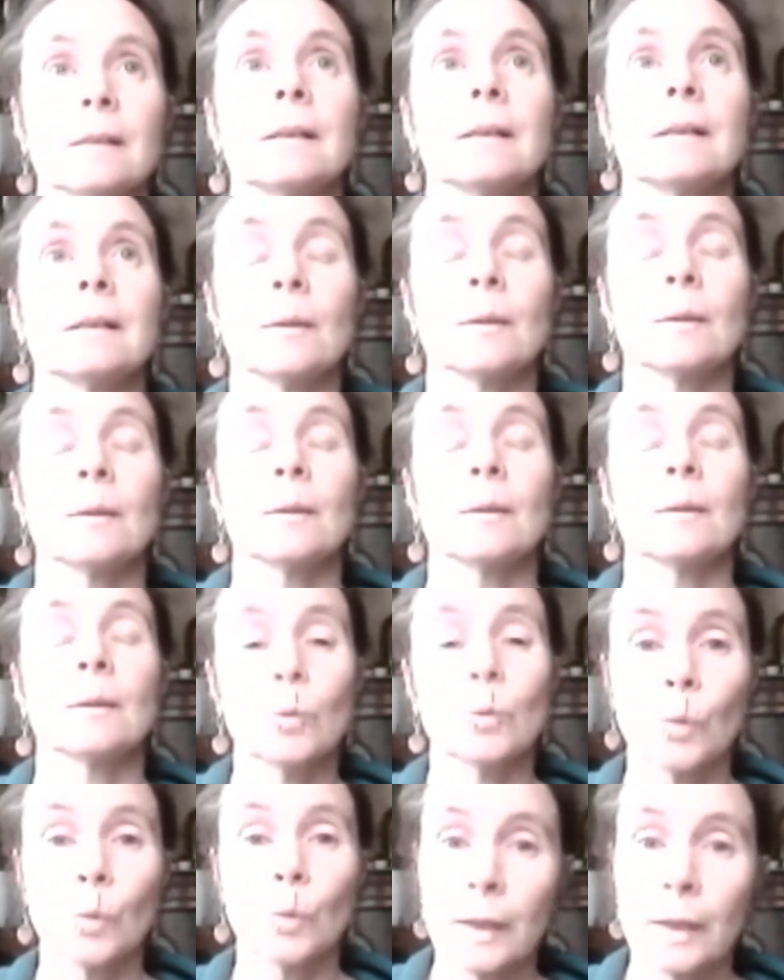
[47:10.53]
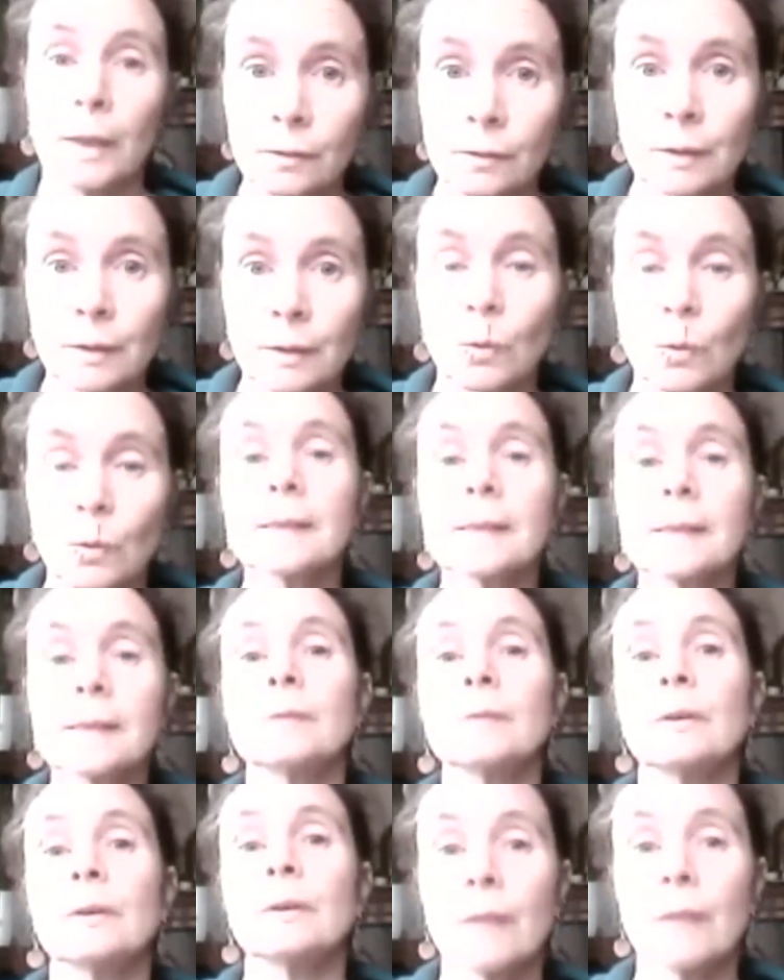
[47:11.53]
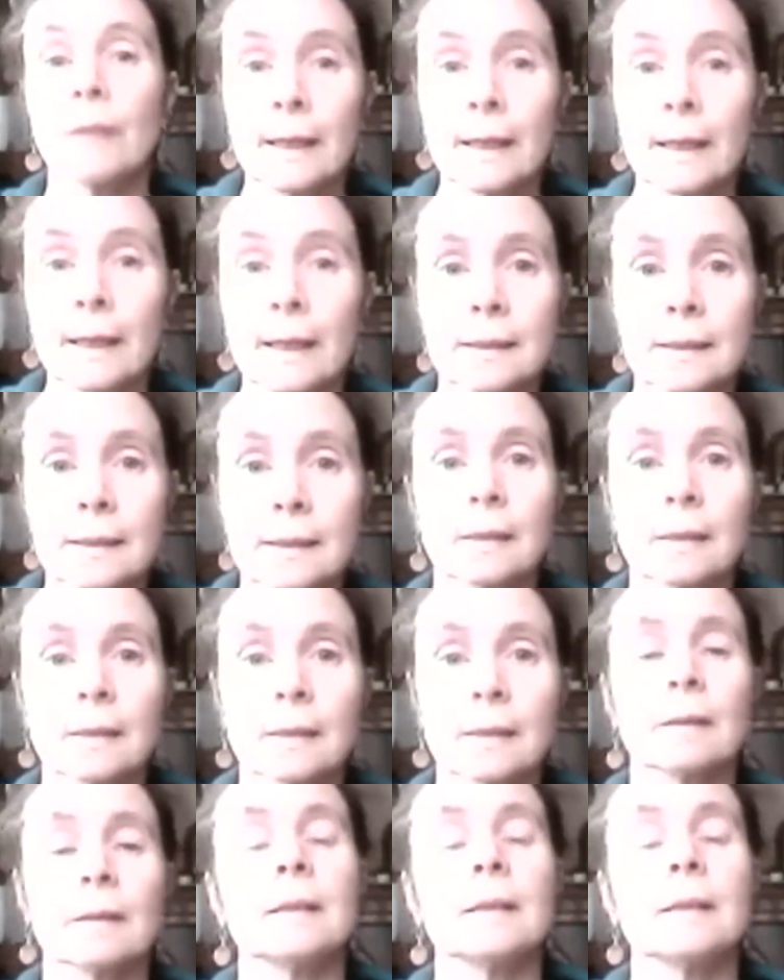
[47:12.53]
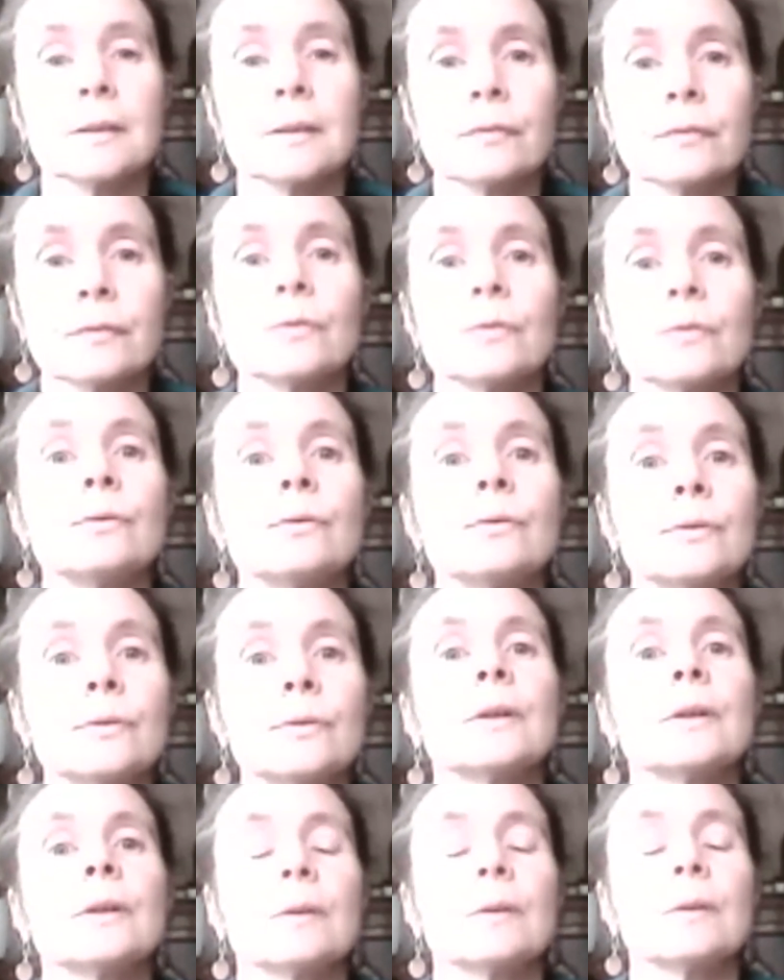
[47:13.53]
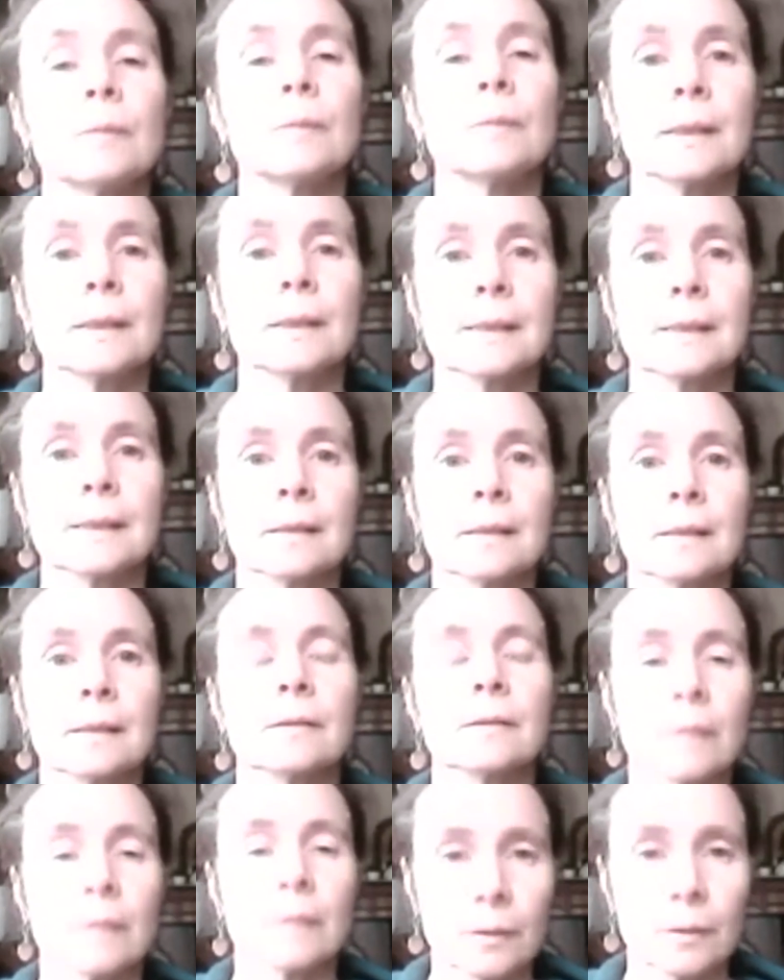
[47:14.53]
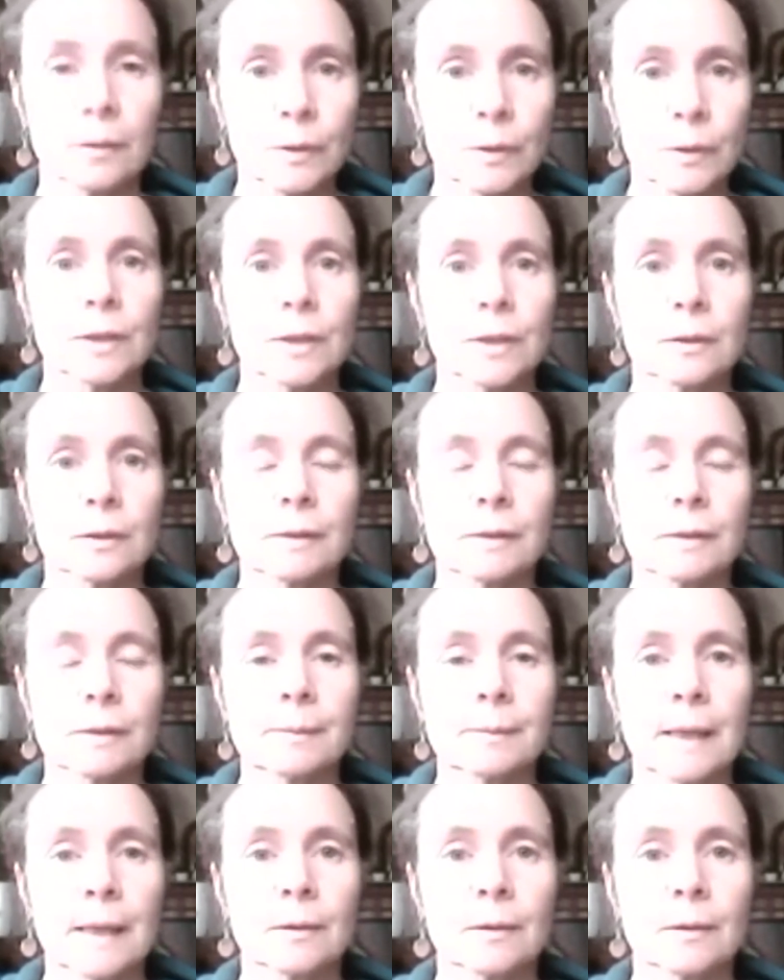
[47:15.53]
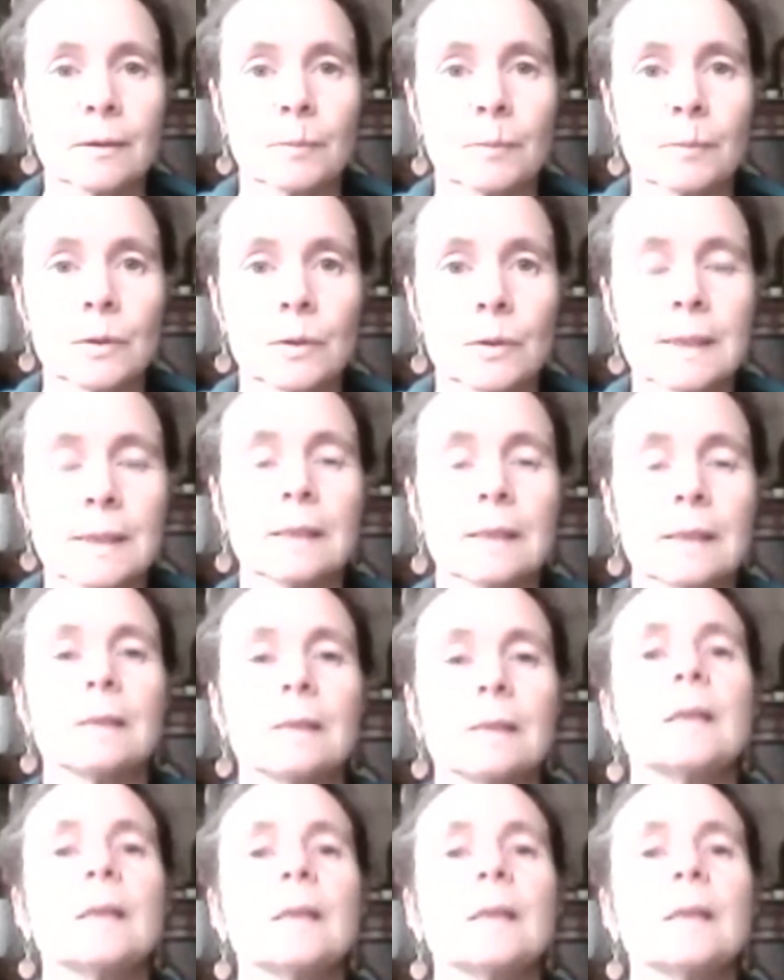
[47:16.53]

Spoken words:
like wisely reflecting, I eat this food with a sense of like wishing to respect the body,